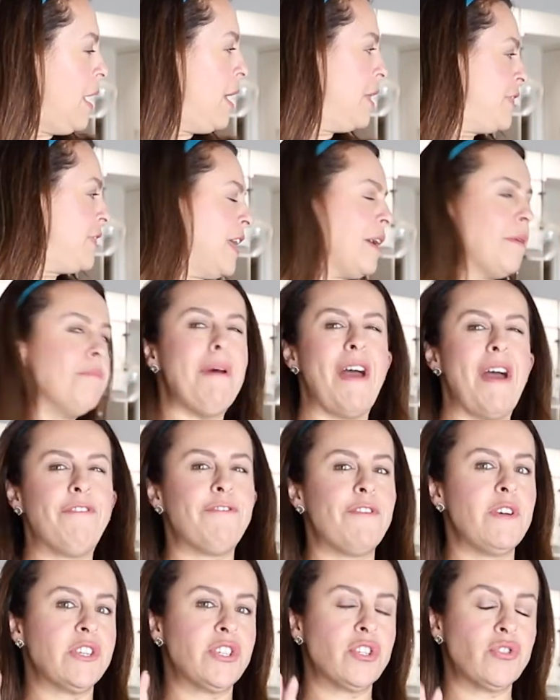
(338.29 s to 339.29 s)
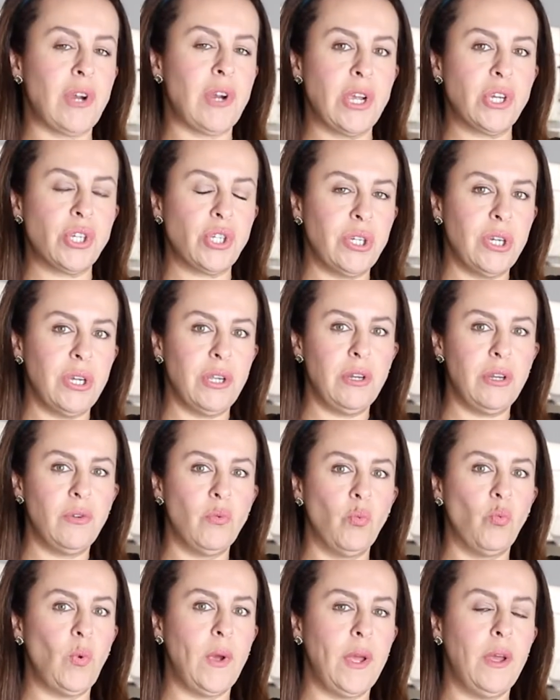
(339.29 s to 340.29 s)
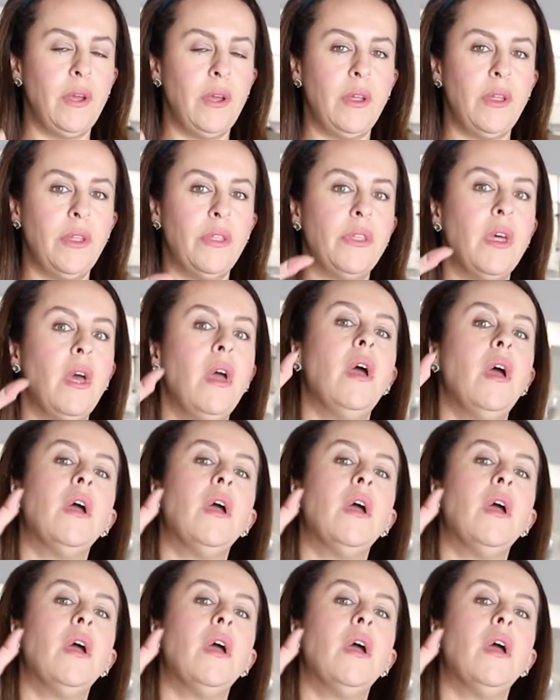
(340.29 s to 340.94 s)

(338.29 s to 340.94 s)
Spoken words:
I think, my frustration with